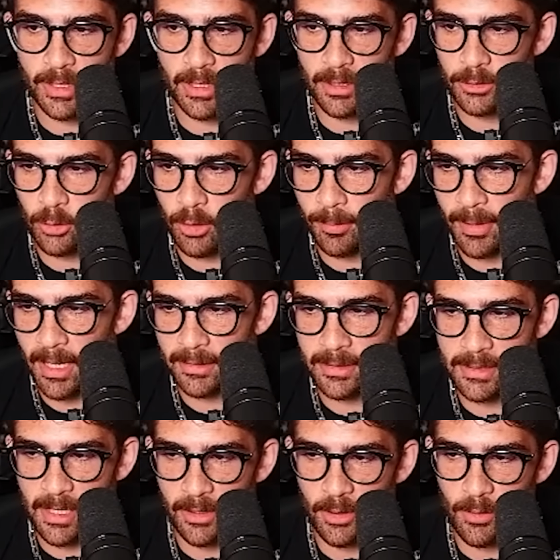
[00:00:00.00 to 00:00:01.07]
electoral politics.
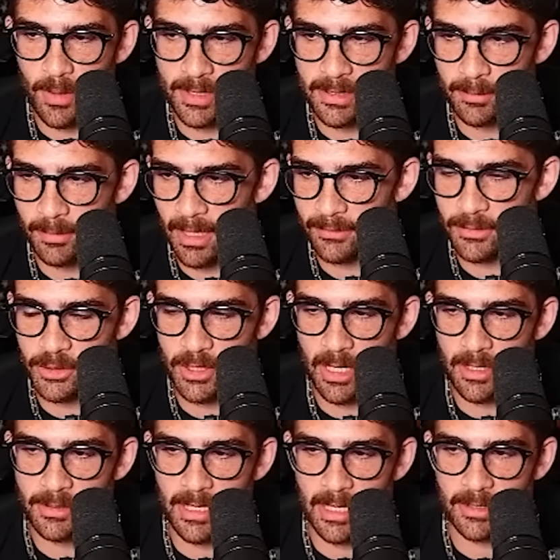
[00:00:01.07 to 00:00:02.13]
I don't know why some leftist
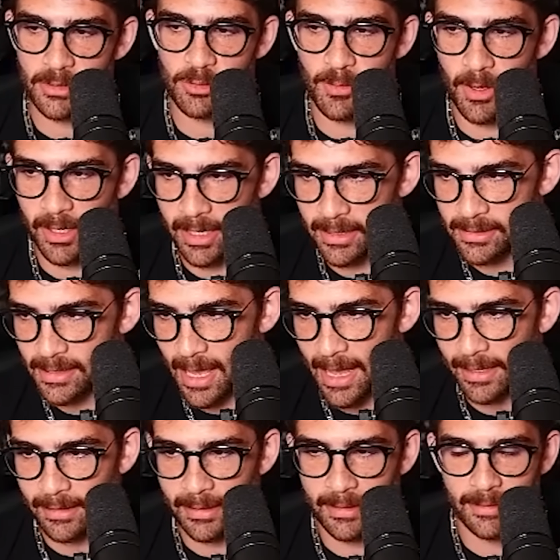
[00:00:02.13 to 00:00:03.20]
chatters act so smug.
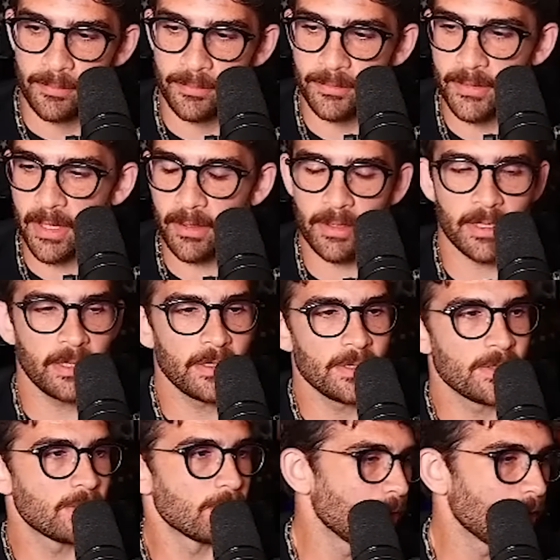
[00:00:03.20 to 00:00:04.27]
Exactly. There
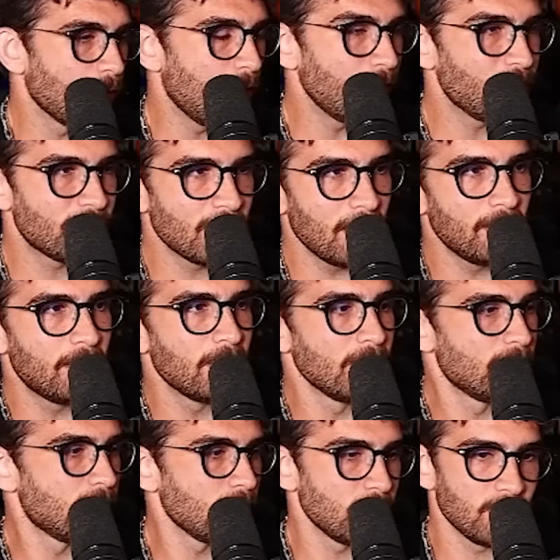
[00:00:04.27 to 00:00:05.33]
is, I've said
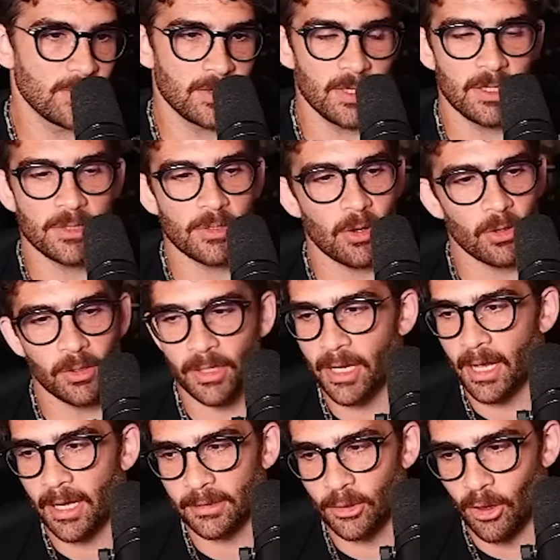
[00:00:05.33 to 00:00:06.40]
this since early
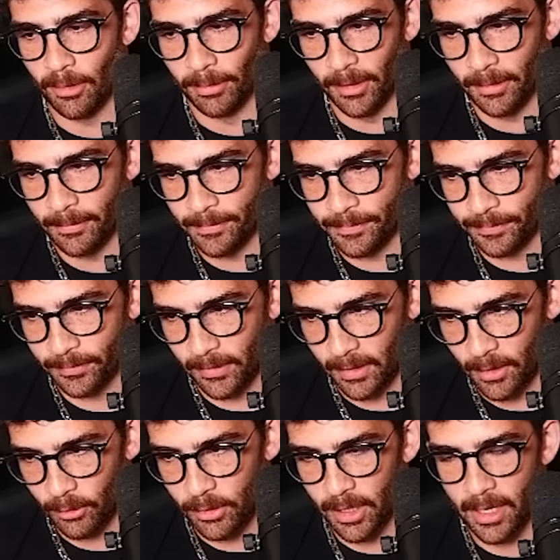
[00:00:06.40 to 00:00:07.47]
October,
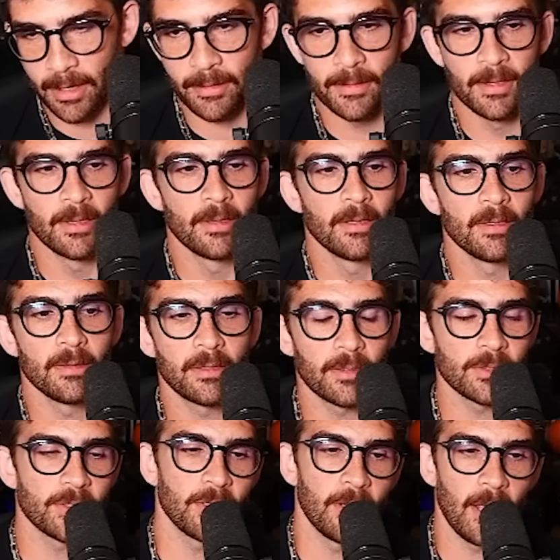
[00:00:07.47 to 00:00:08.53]
okay?
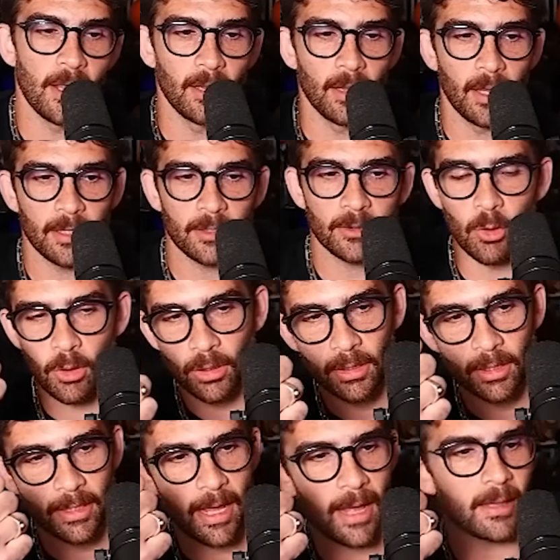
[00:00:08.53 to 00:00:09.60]
There's an electoral
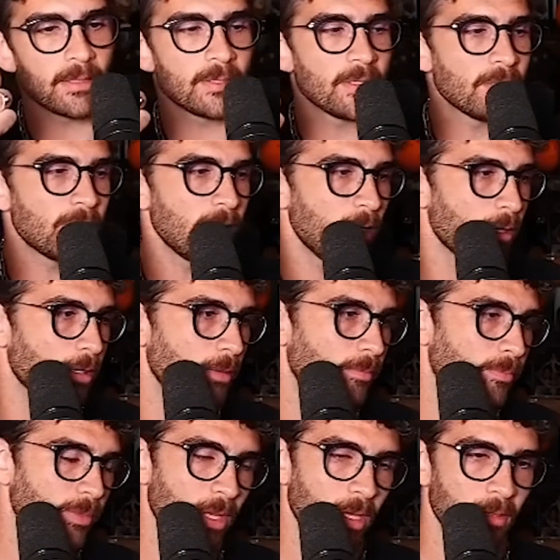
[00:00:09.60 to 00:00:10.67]
analysis here
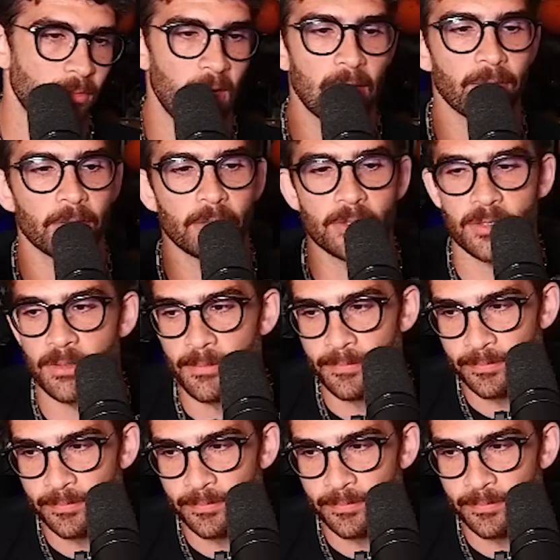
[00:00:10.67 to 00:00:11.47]
that favors